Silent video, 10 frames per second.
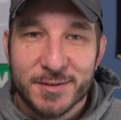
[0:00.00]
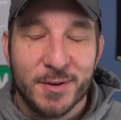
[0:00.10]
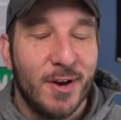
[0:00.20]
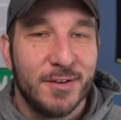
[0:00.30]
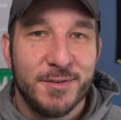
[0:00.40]
so
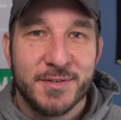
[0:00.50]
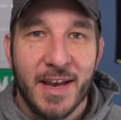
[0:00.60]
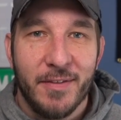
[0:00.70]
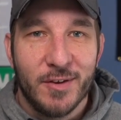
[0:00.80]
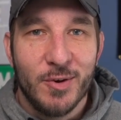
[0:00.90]
long as you
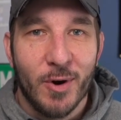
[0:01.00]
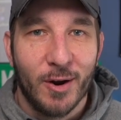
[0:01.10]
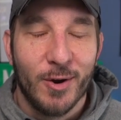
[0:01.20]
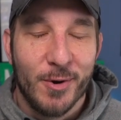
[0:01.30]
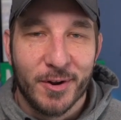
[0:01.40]
scan the QR
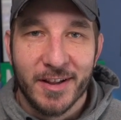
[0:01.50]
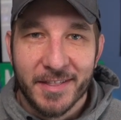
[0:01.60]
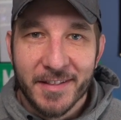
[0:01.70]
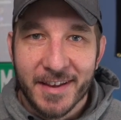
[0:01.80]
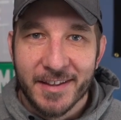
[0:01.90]
code or click
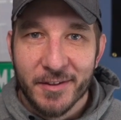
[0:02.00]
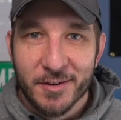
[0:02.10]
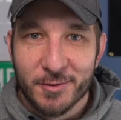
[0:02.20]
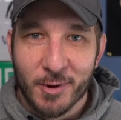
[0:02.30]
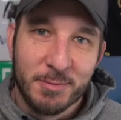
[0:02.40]
the link in the
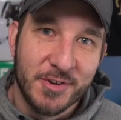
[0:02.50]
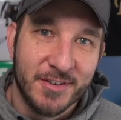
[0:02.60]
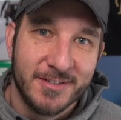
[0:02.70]
description.